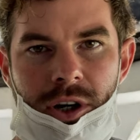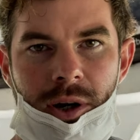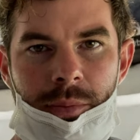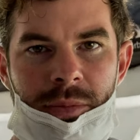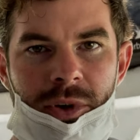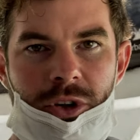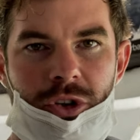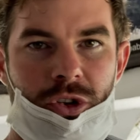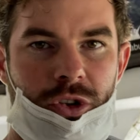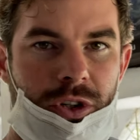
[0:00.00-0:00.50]
I'm
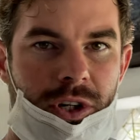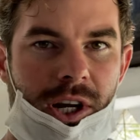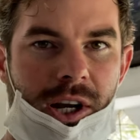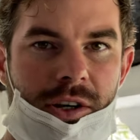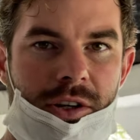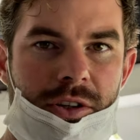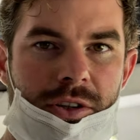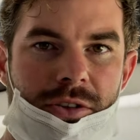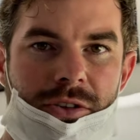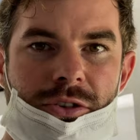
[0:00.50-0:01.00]
not sure how
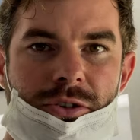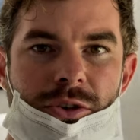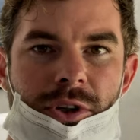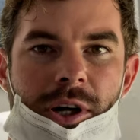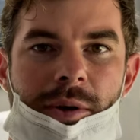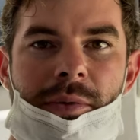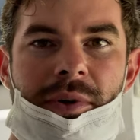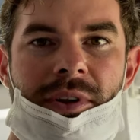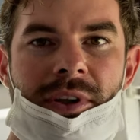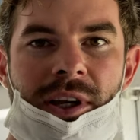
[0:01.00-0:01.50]
to
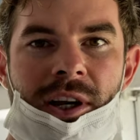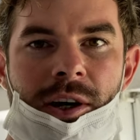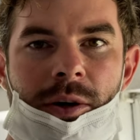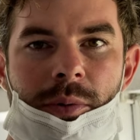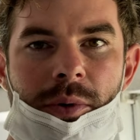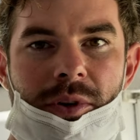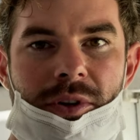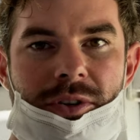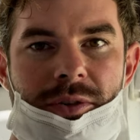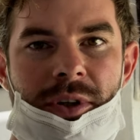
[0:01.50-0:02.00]
describe it now,
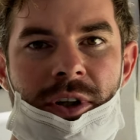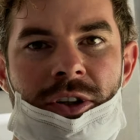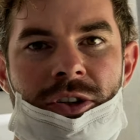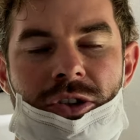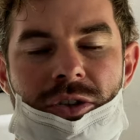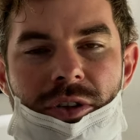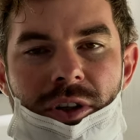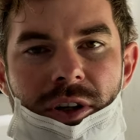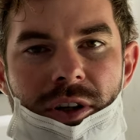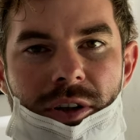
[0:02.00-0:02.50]
but
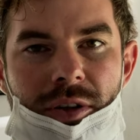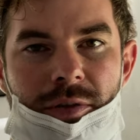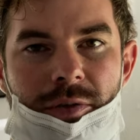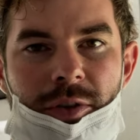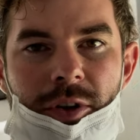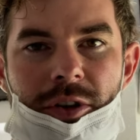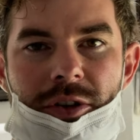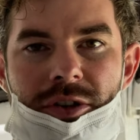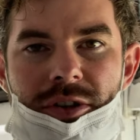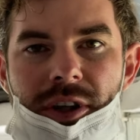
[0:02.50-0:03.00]
essentially the
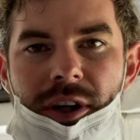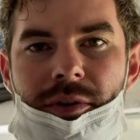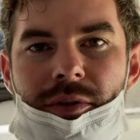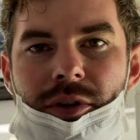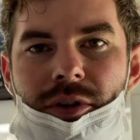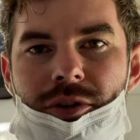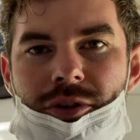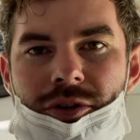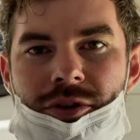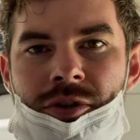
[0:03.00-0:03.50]
first level,
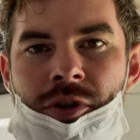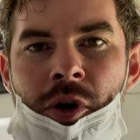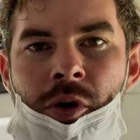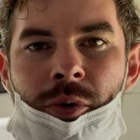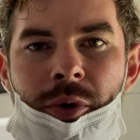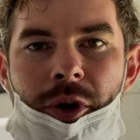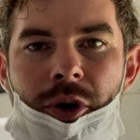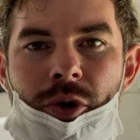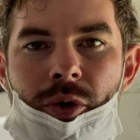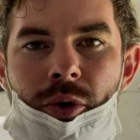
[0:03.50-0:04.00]
there's no
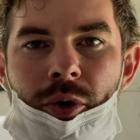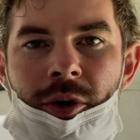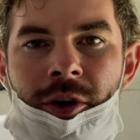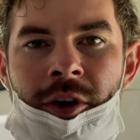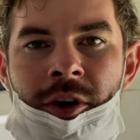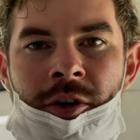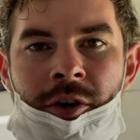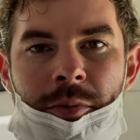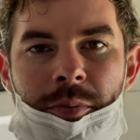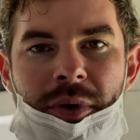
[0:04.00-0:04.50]

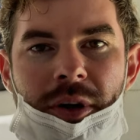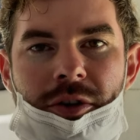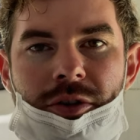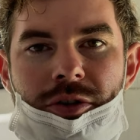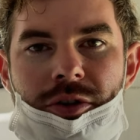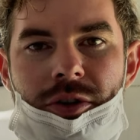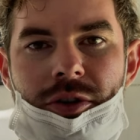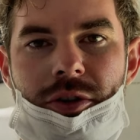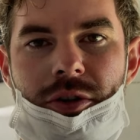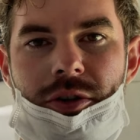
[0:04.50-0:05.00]
recording or
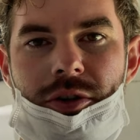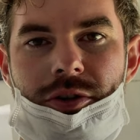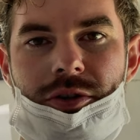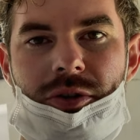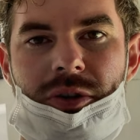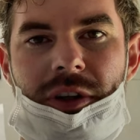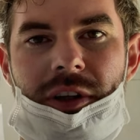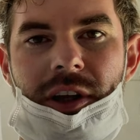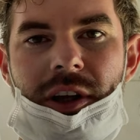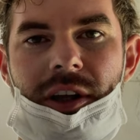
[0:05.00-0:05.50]
pictures
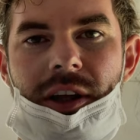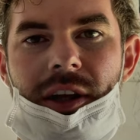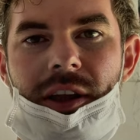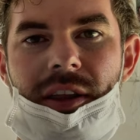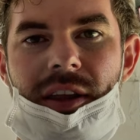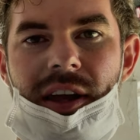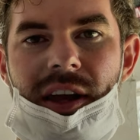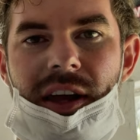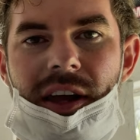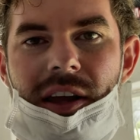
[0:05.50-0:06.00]
or anything like
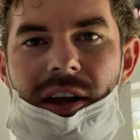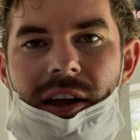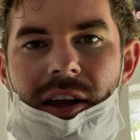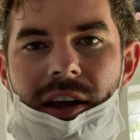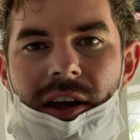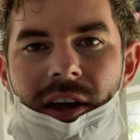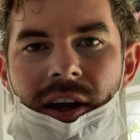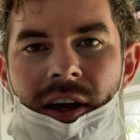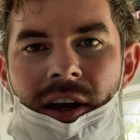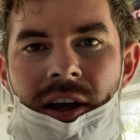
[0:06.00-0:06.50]
that
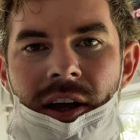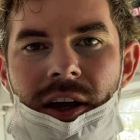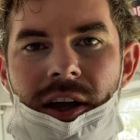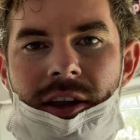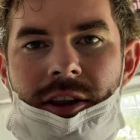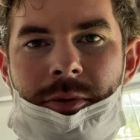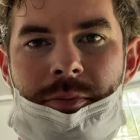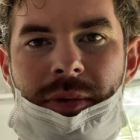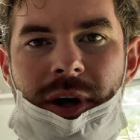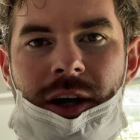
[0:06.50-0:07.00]

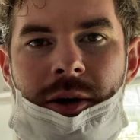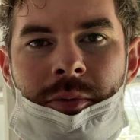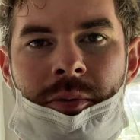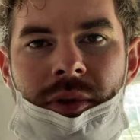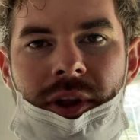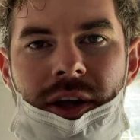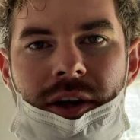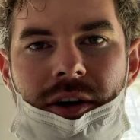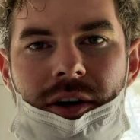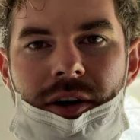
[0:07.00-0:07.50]
and the bottom
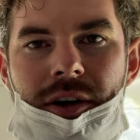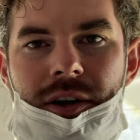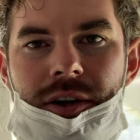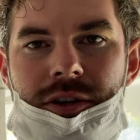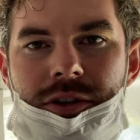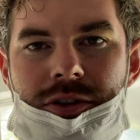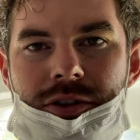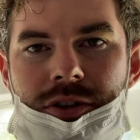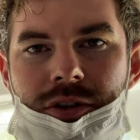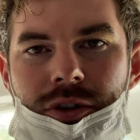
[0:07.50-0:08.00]
layer
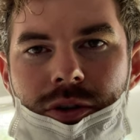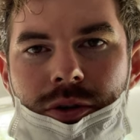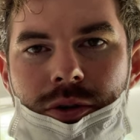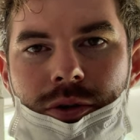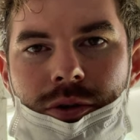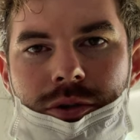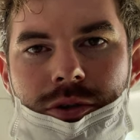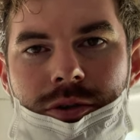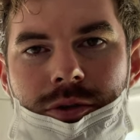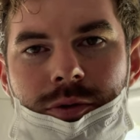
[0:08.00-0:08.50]
is
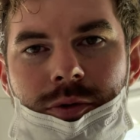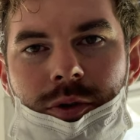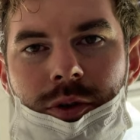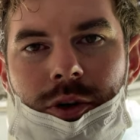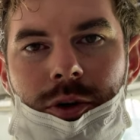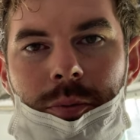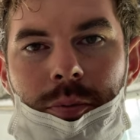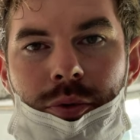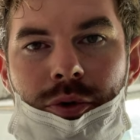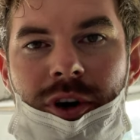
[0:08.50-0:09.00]
used
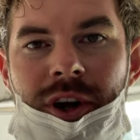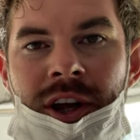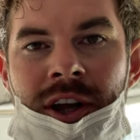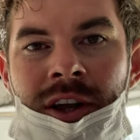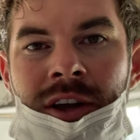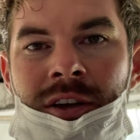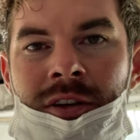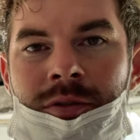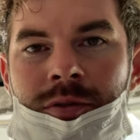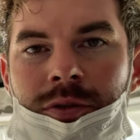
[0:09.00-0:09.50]
for
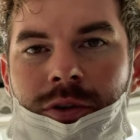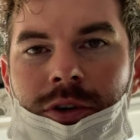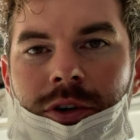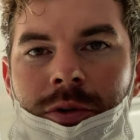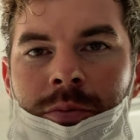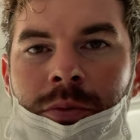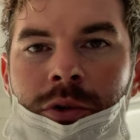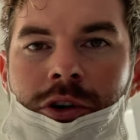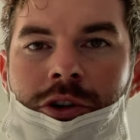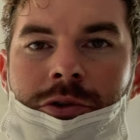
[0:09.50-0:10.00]
praying
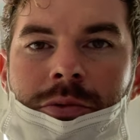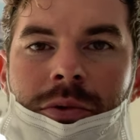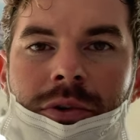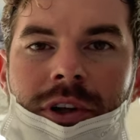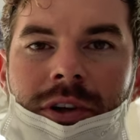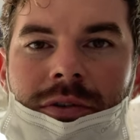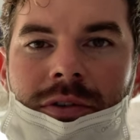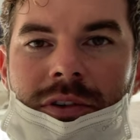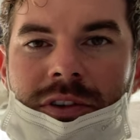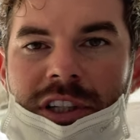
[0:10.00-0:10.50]
for multiple
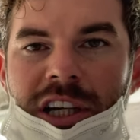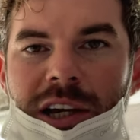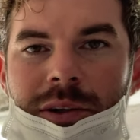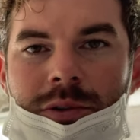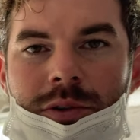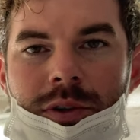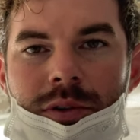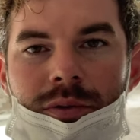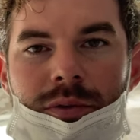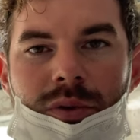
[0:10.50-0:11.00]
different
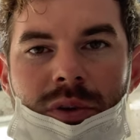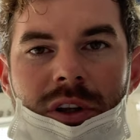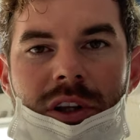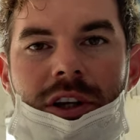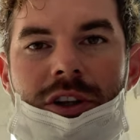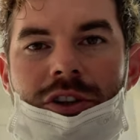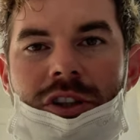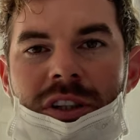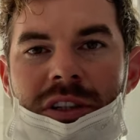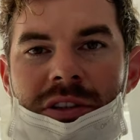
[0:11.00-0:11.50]
types of
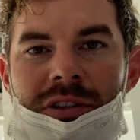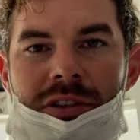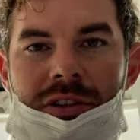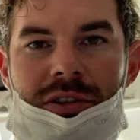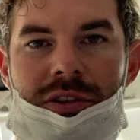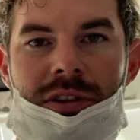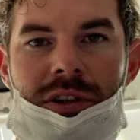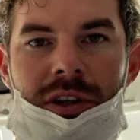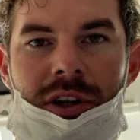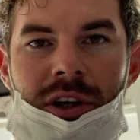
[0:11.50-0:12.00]
religions.